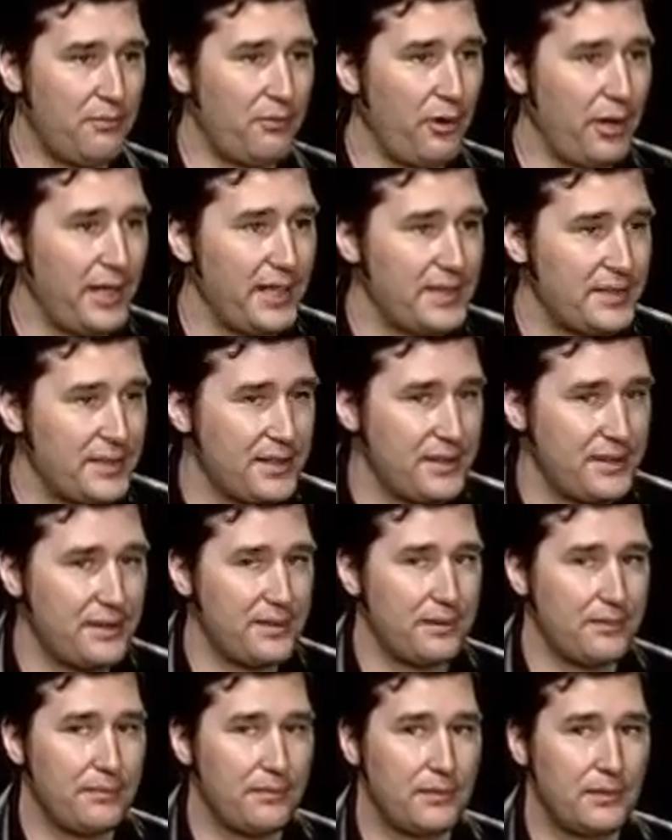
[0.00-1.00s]
raises,
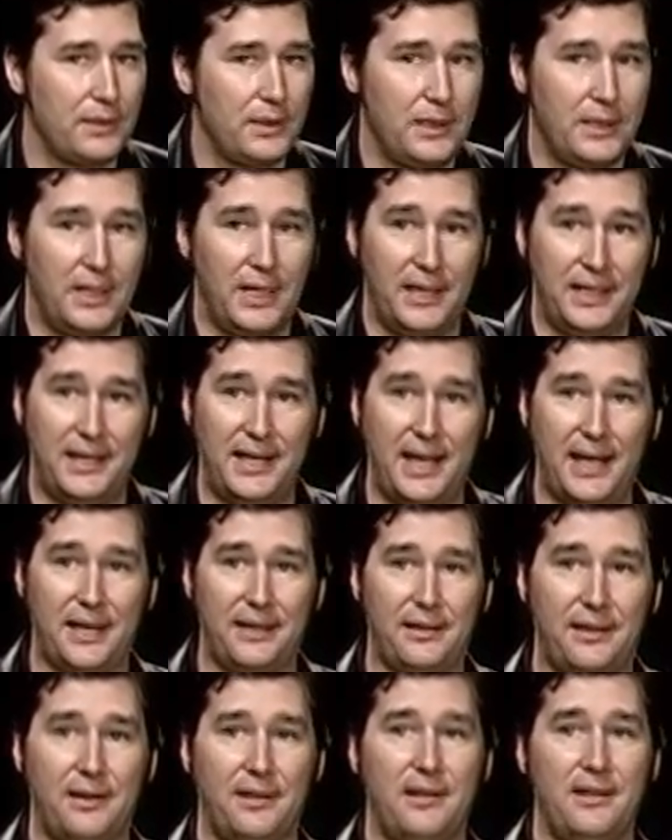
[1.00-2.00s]
again,
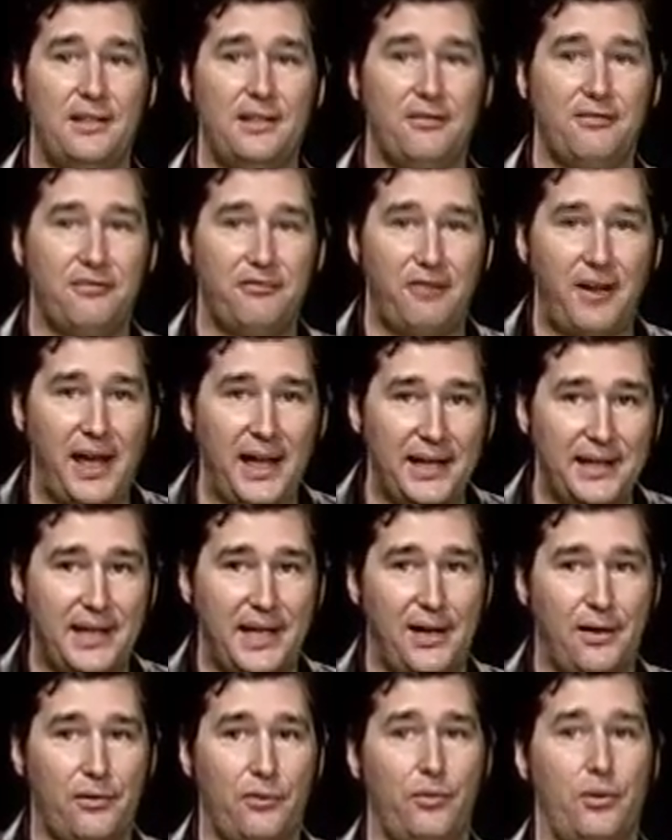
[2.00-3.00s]
to find
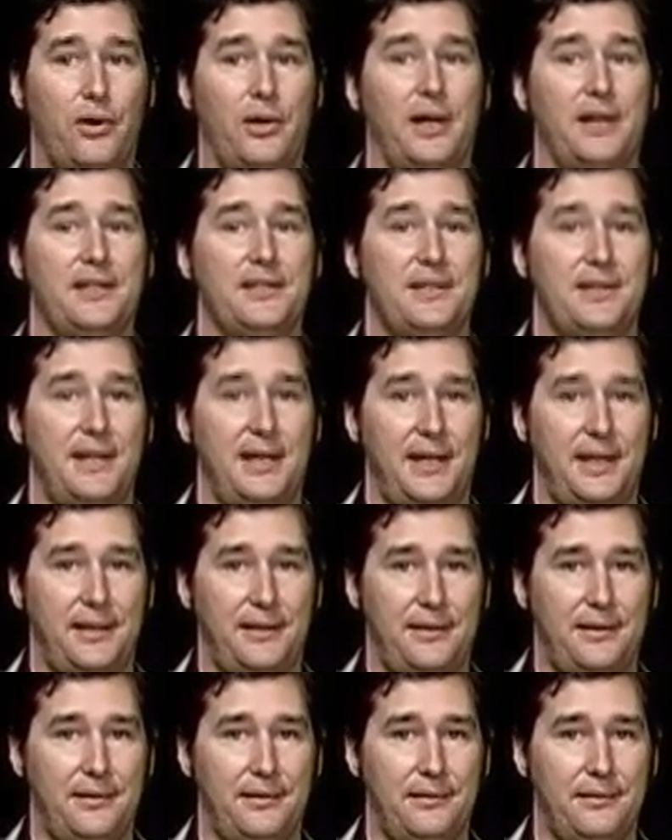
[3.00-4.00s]
out where I stand.
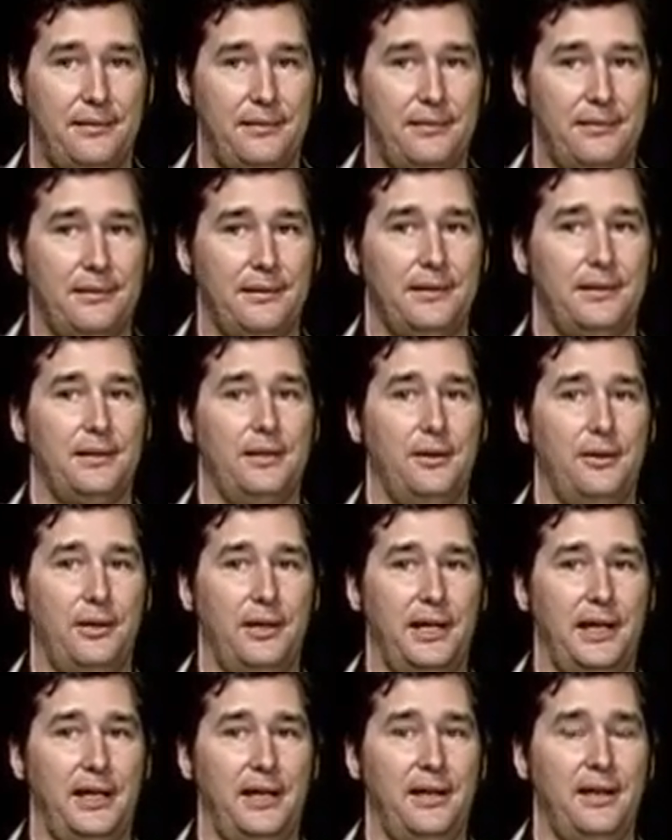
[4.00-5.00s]

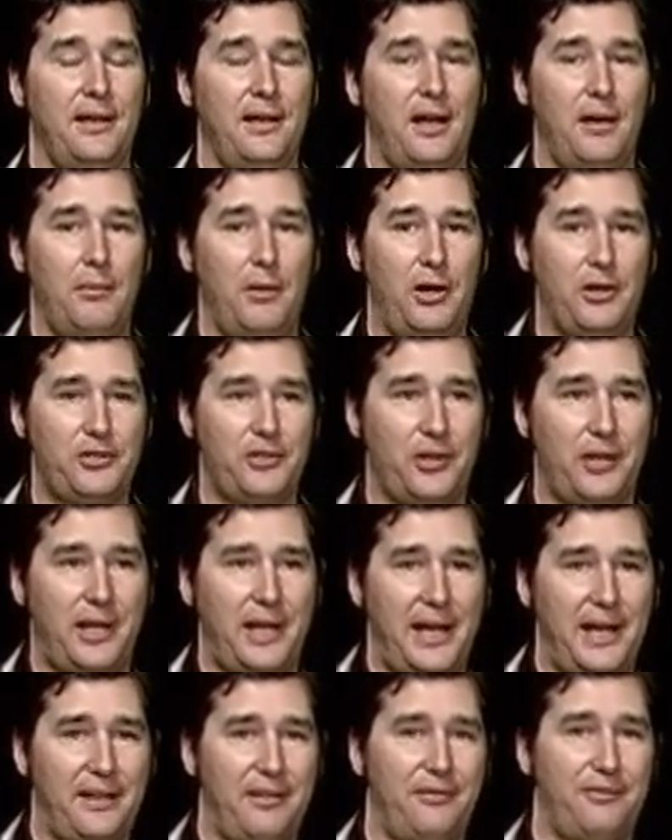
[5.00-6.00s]
Okay? I'm also
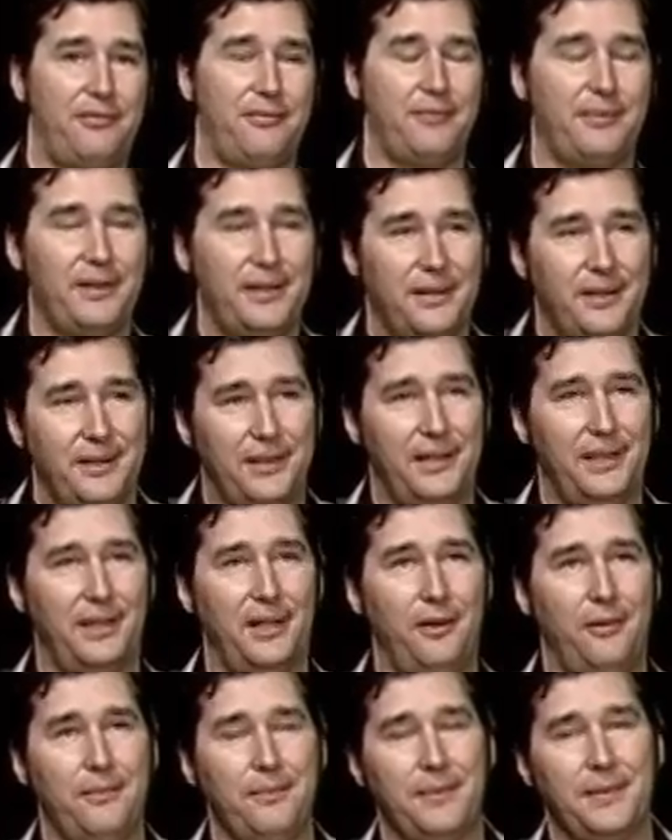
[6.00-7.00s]
kind of,
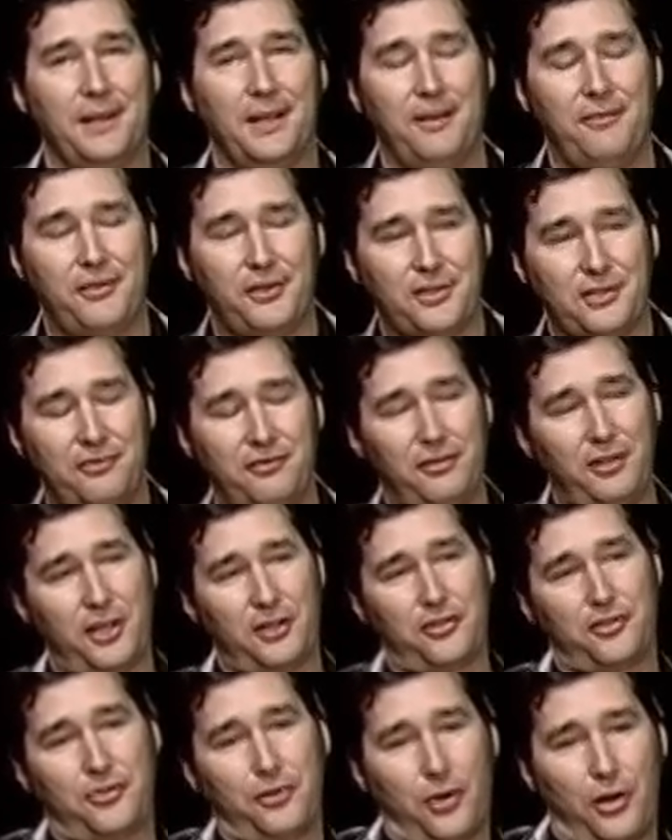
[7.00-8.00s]
if there's a
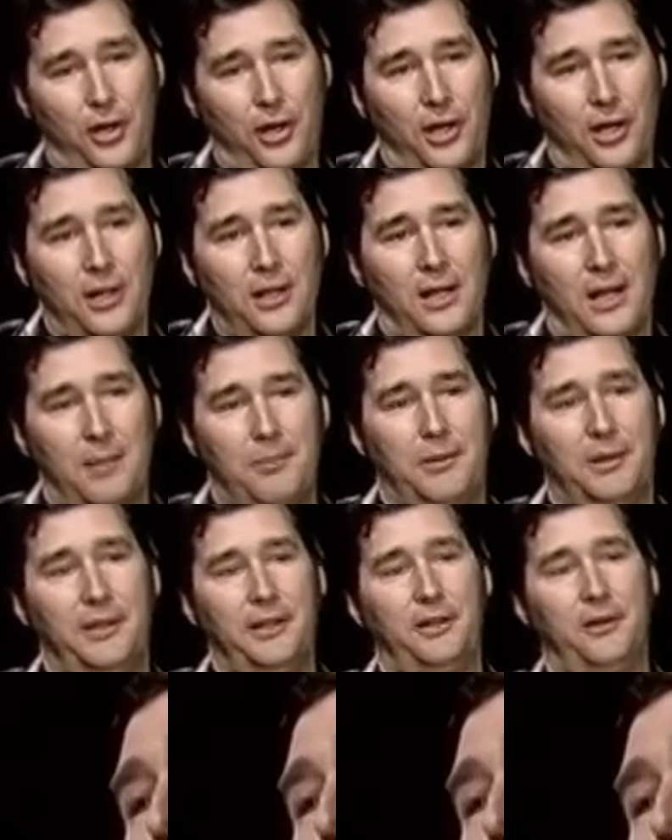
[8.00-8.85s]
flush draw, I'm a little